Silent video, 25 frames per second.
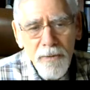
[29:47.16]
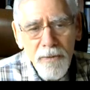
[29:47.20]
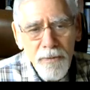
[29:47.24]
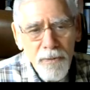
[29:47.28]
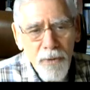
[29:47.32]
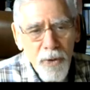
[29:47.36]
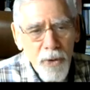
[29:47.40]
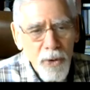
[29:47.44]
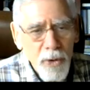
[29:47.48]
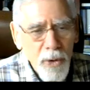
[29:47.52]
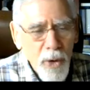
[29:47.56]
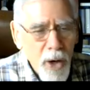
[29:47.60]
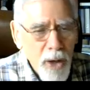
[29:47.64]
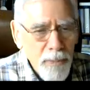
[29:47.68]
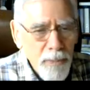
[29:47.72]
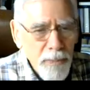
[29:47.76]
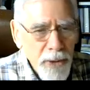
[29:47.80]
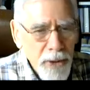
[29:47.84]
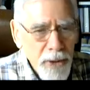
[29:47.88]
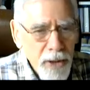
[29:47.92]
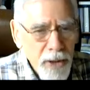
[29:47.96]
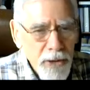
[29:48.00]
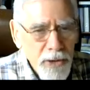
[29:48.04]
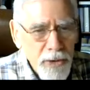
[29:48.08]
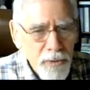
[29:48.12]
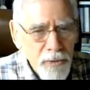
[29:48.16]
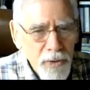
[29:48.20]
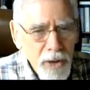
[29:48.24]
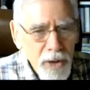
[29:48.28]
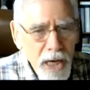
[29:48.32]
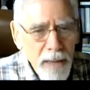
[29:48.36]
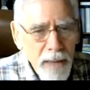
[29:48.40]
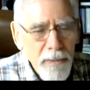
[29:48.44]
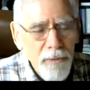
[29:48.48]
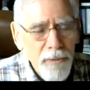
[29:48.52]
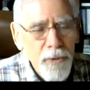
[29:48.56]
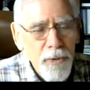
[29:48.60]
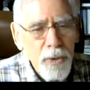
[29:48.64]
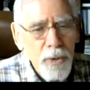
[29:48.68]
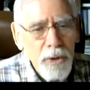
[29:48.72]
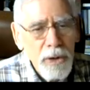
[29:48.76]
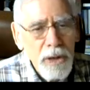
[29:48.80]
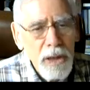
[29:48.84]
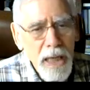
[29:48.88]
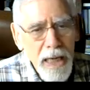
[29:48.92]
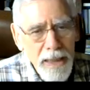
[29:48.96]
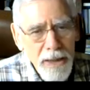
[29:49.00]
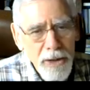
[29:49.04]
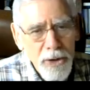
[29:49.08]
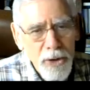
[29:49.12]
for long periods of time if you would
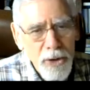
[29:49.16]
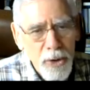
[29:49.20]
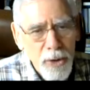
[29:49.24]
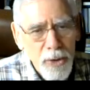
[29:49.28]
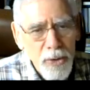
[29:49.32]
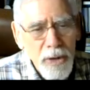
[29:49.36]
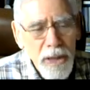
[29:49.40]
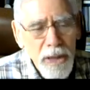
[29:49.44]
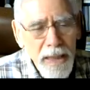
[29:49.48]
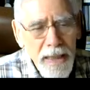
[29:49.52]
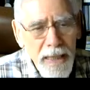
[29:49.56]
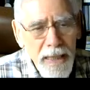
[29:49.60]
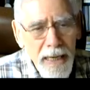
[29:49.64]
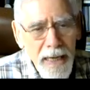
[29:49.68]
like to.